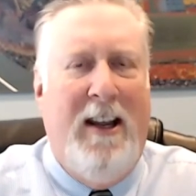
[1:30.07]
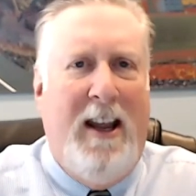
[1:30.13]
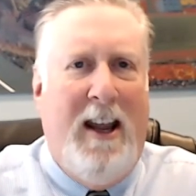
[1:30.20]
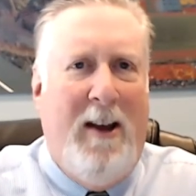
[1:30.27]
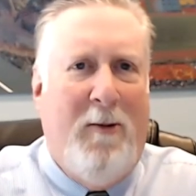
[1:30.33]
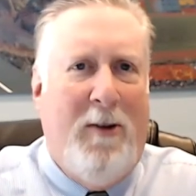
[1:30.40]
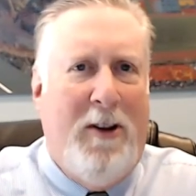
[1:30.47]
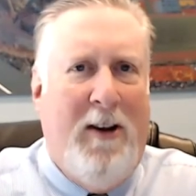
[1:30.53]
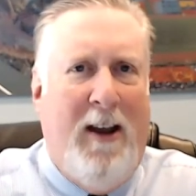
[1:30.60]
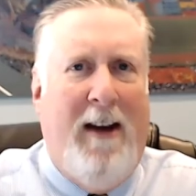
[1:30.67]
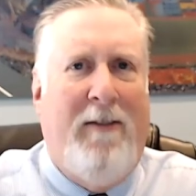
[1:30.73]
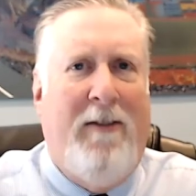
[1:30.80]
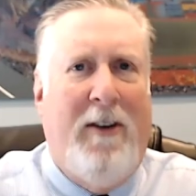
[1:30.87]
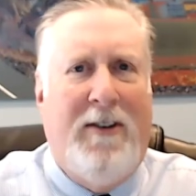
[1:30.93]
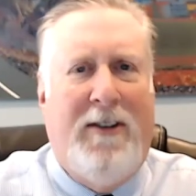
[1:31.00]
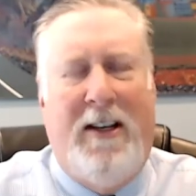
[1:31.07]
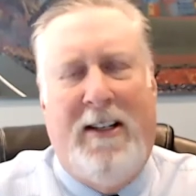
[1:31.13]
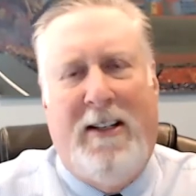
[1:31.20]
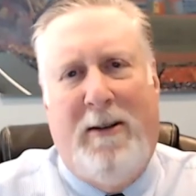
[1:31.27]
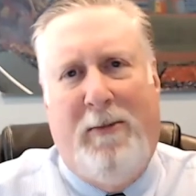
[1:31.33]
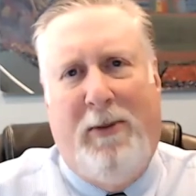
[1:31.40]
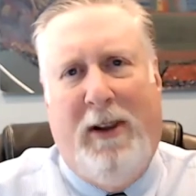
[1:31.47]
And when you have those
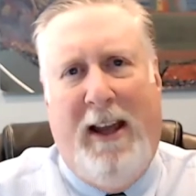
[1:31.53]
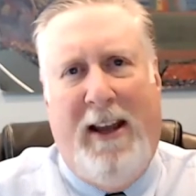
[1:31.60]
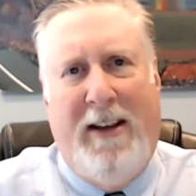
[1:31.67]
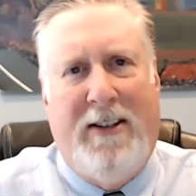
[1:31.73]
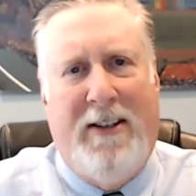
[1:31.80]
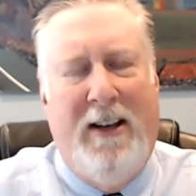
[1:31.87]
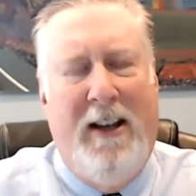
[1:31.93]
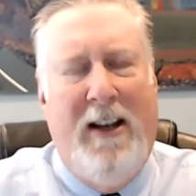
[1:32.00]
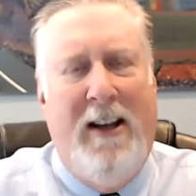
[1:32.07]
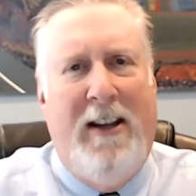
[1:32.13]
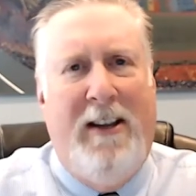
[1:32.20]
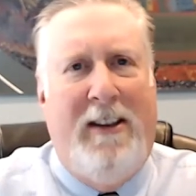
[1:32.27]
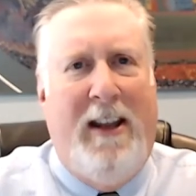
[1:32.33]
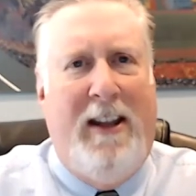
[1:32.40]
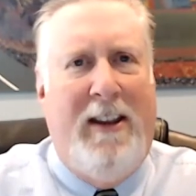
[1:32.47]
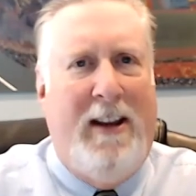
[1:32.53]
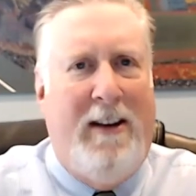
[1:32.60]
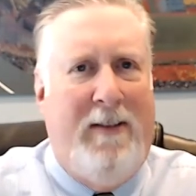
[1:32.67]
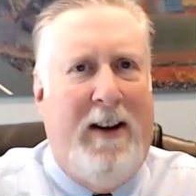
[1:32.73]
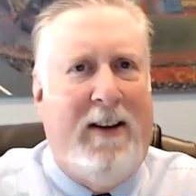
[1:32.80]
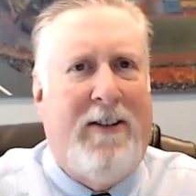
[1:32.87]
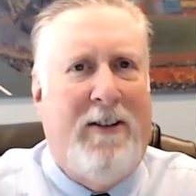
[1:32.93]
things in place, then the
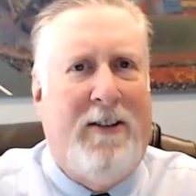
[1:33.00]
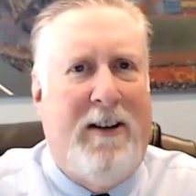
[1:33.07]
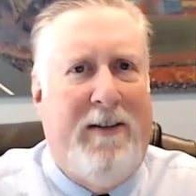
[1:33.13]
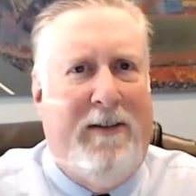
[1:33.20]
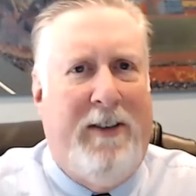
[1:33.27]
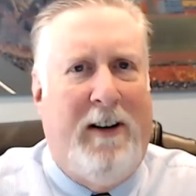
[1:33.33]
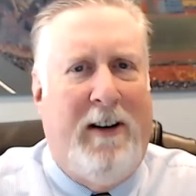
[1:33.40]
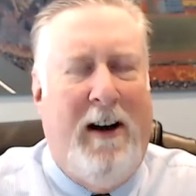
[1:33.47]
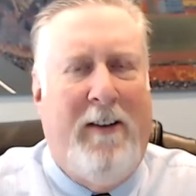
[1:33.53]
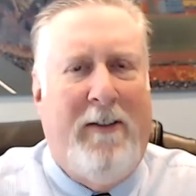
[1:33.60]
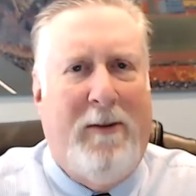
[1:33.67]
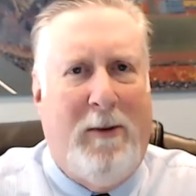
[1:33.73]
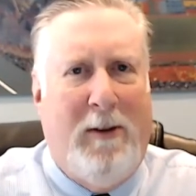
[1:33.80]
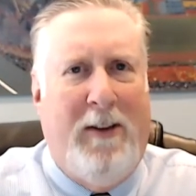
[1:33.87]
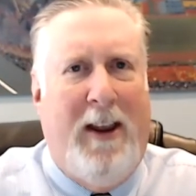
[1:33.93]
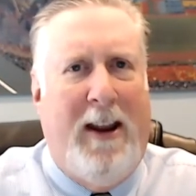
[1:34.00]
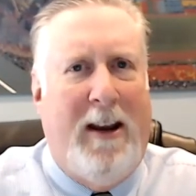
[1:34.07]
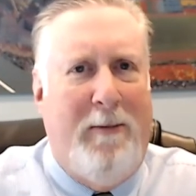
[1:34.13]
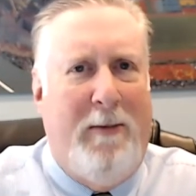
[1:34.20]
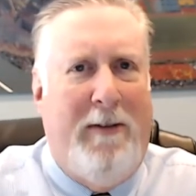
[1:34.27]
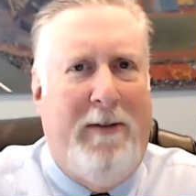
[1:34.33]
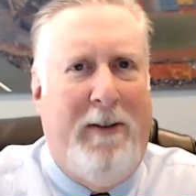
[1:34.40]
investors can feel comfortable and they
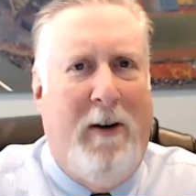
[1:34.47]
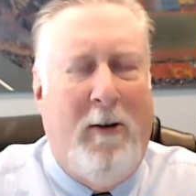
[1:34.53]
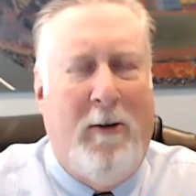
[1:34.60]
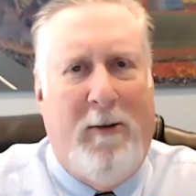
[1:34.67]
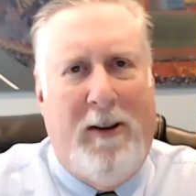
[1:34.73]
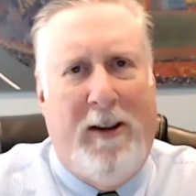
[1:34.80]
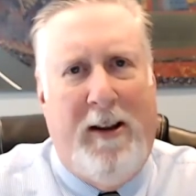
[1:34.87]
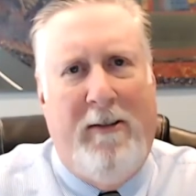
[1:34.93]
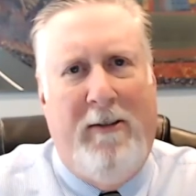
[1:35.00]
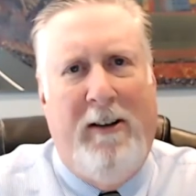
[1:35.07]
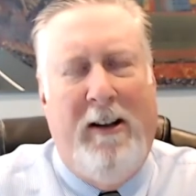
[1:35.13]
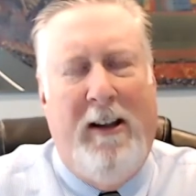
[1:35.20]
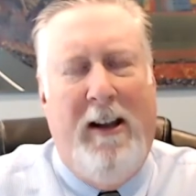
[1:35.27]
can move forward with you.